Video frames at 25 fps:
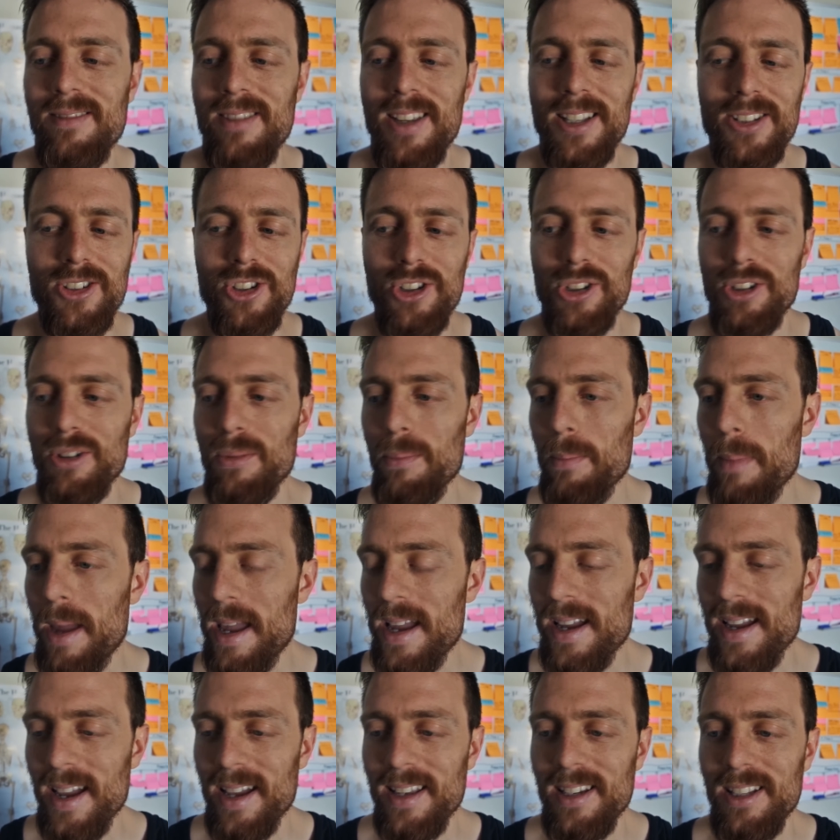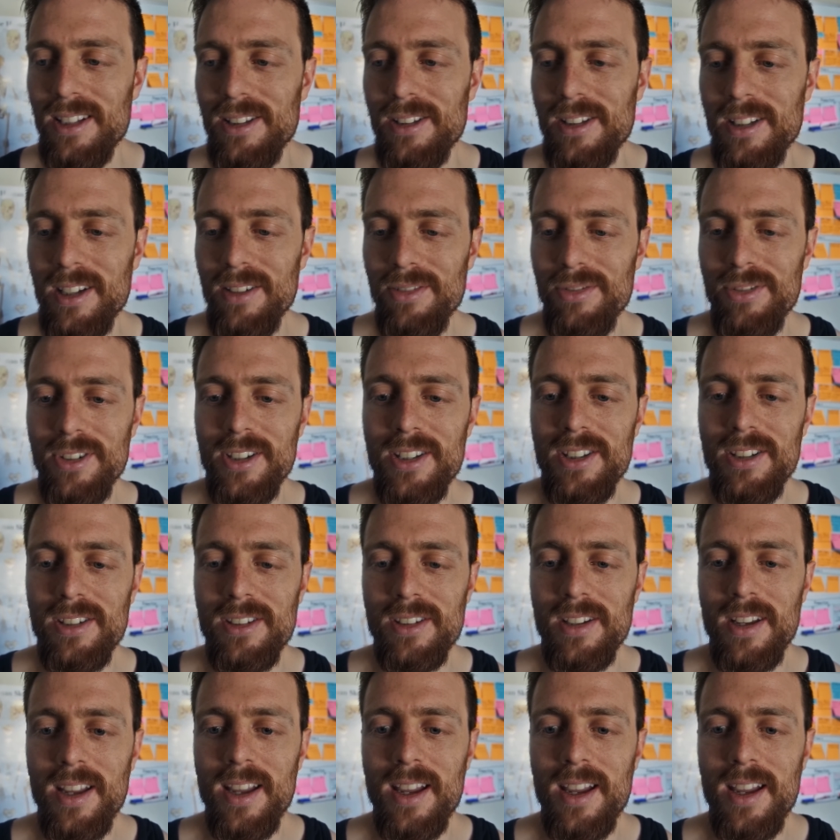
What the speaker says: that's gonna make any difference.